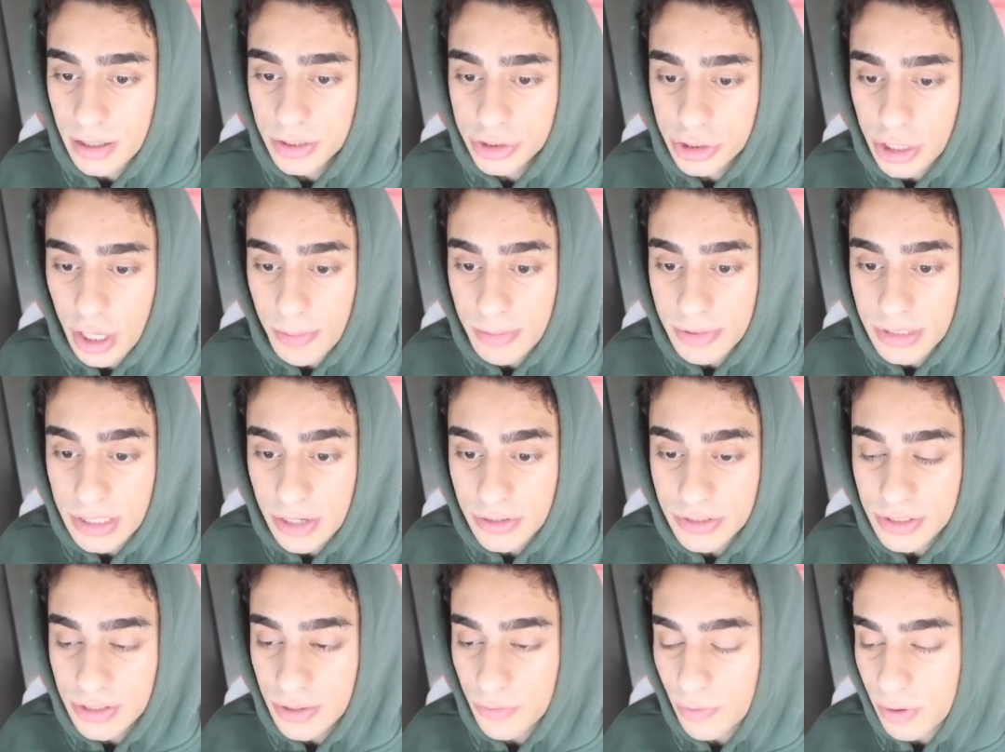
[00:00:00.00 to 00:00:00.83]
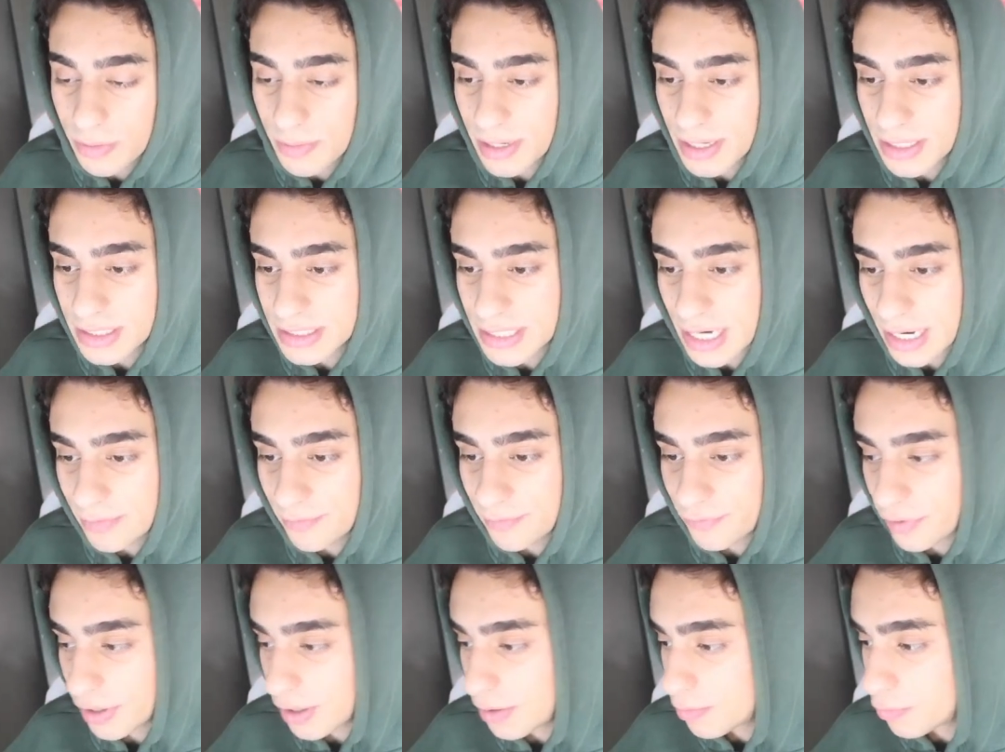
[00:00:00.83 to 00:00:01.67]
Dropping down to the 1 minute time
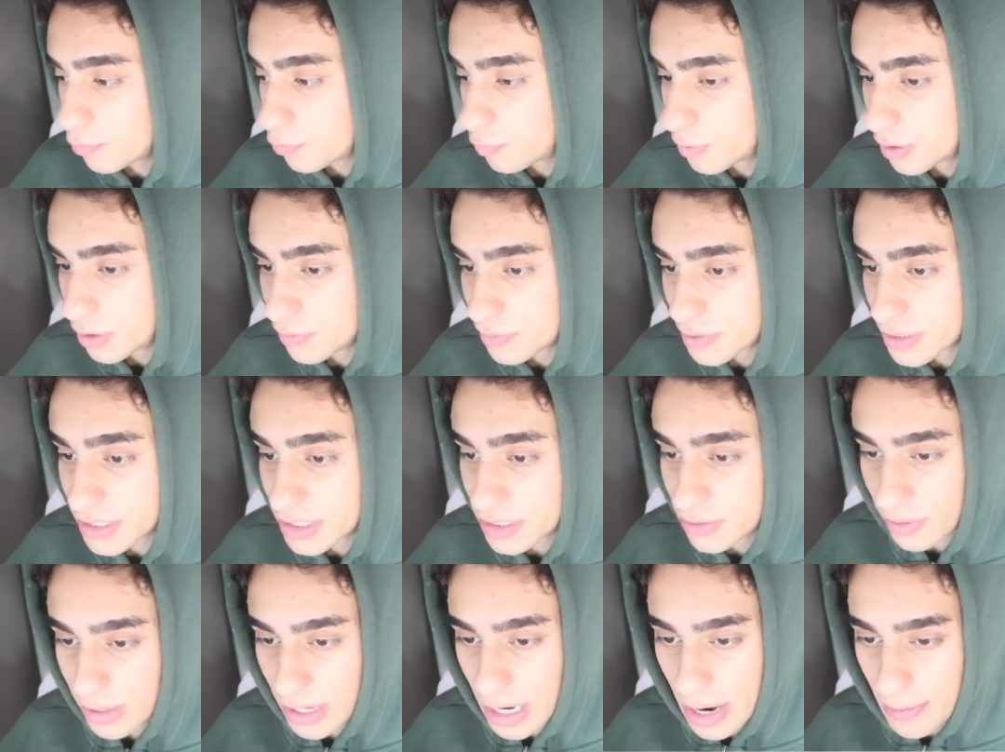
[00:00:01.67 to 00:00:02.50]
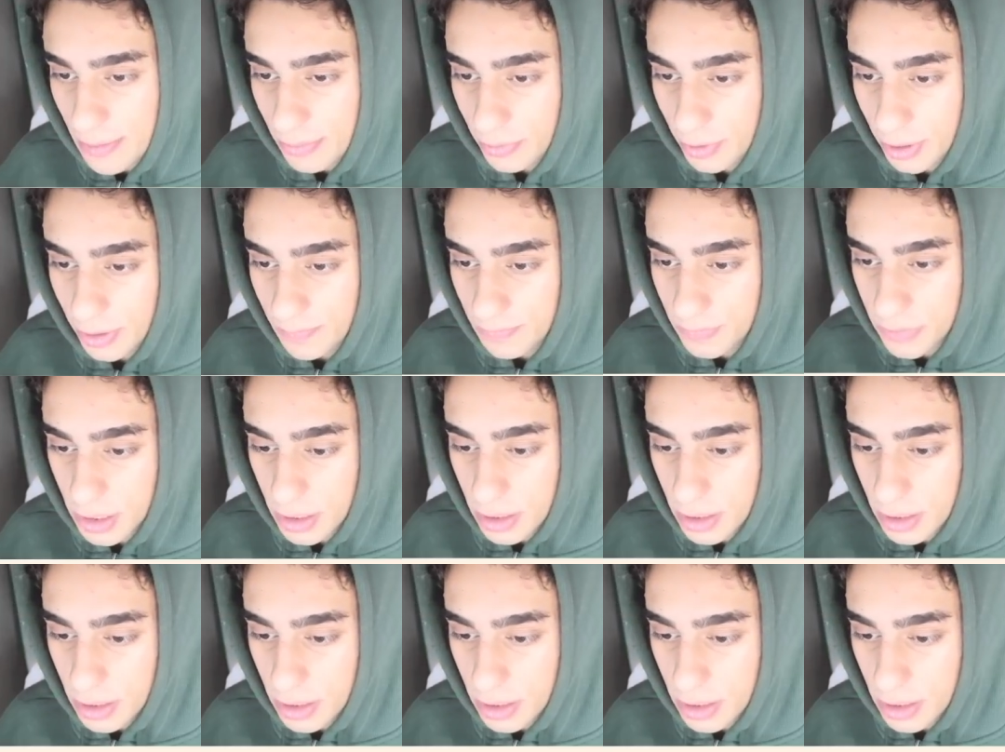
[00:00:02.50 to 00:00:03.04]
frame, we will see what happened, right?